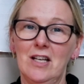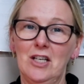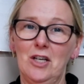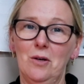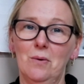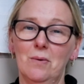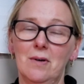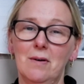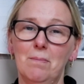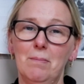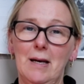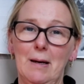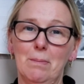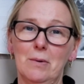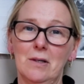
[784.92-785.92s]
the new
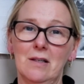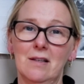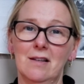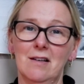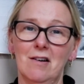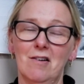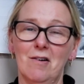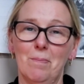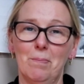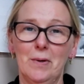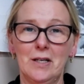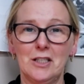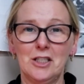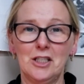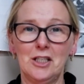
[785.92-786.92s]
people that are on
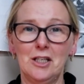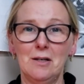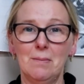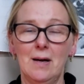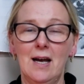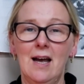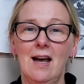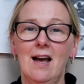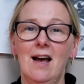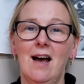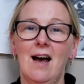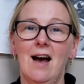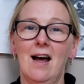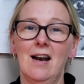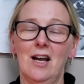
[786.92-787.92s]
Booktube,
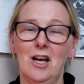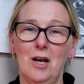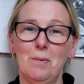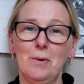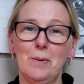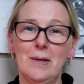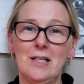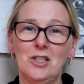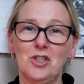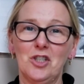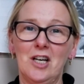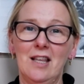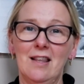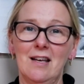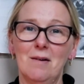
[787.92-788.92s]
and I hope you
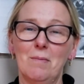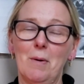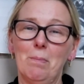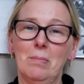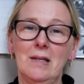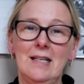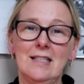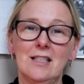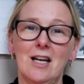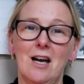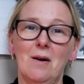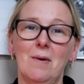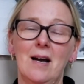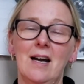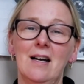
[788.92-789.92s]
enjoy them, and please
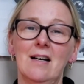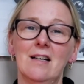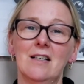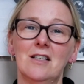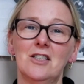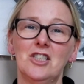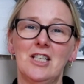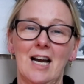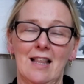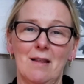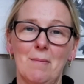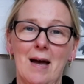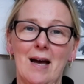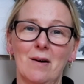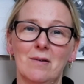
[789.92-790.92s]
go and check
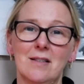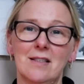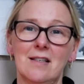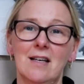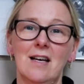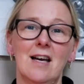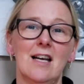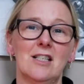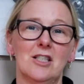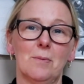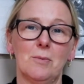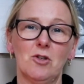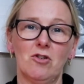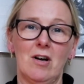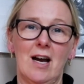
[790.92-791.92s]
them out and
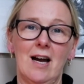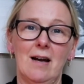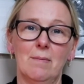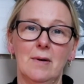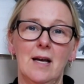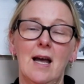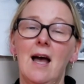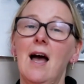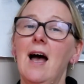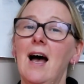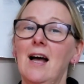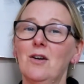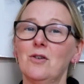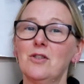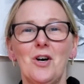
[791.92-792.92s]
subscribe.
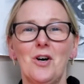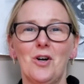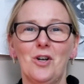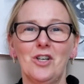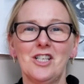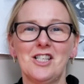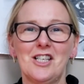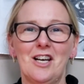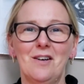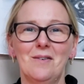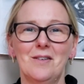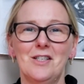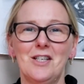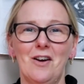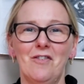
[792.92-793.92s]
And also
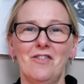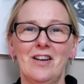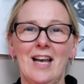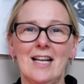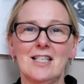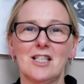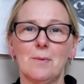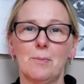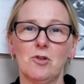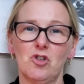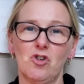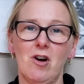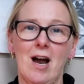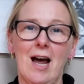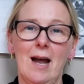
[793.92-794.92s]
don't forget to
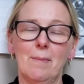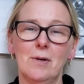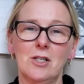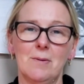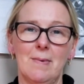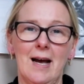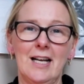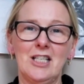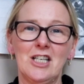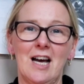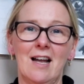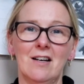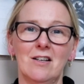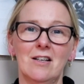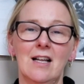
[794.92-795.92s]
subscribe to my
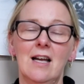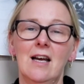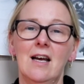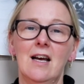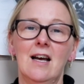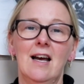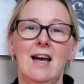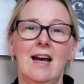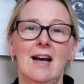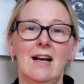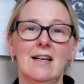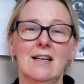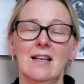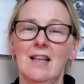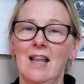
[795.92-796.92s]
channel
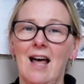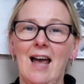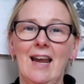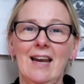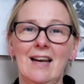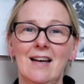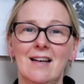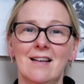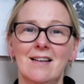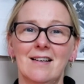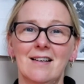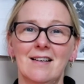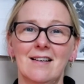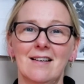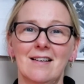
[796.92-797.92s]
and like,
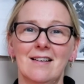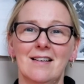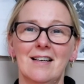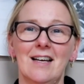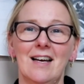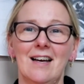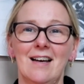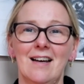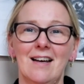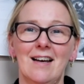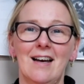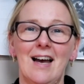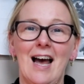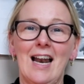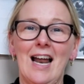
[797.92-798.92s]

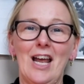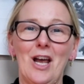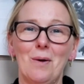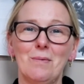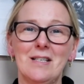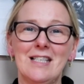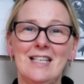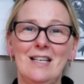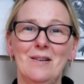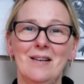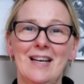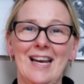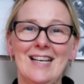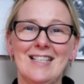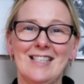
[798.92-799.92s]
and I hope to see you
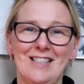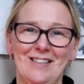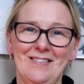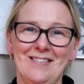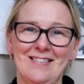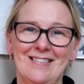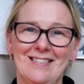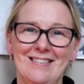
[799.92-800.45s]
again soon.